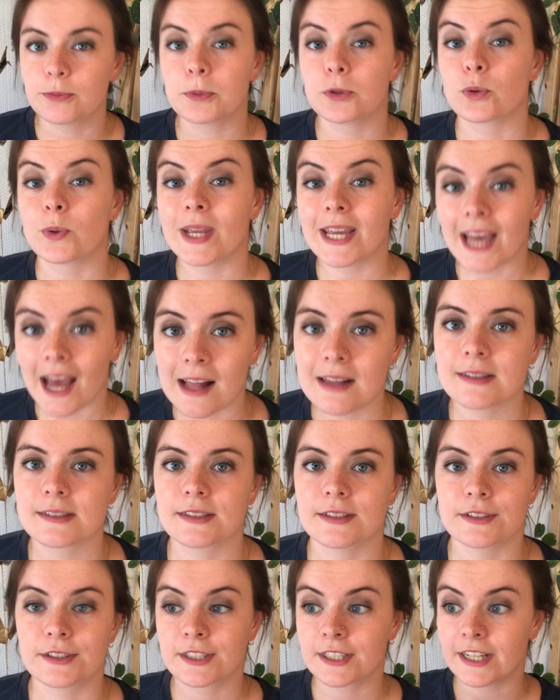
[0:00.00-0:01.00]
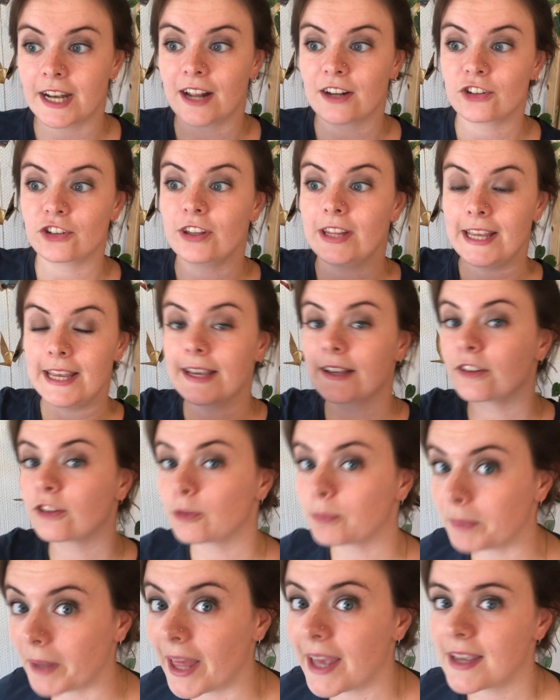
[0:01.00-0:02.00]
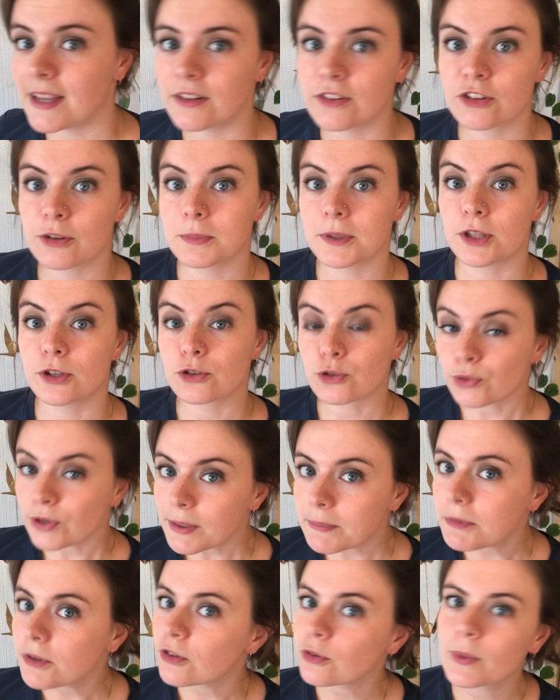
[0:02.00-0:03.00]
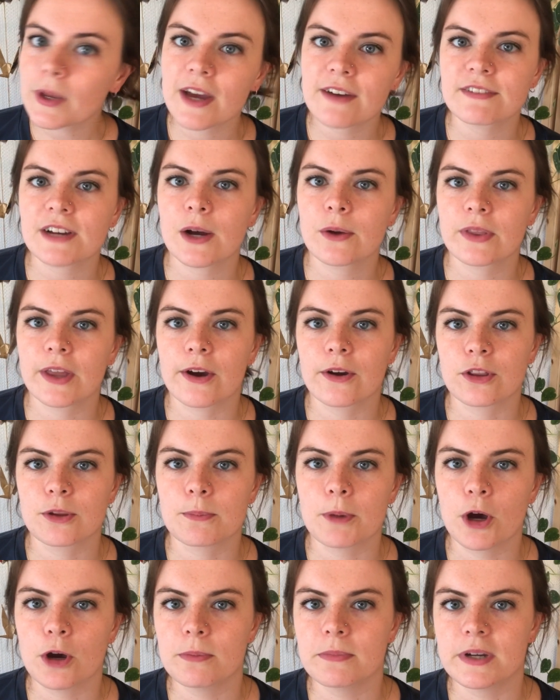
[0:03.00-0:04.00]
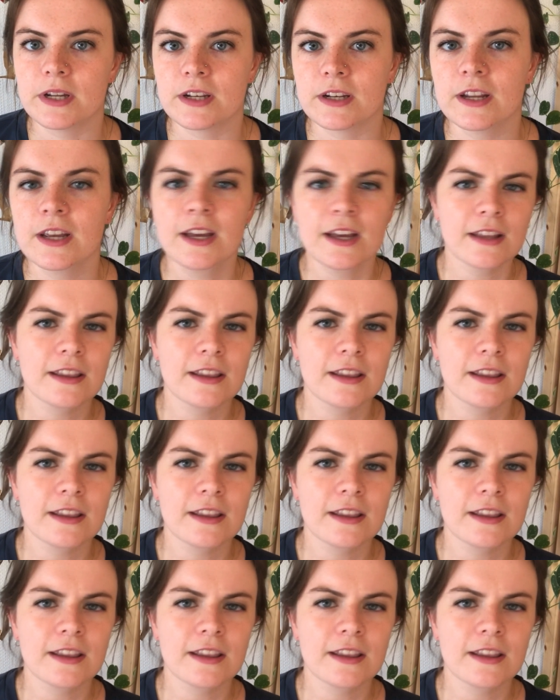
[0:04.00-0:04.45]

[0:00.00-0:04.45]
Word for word: between cancers can actually explain some of the treatments we have out there at the moment,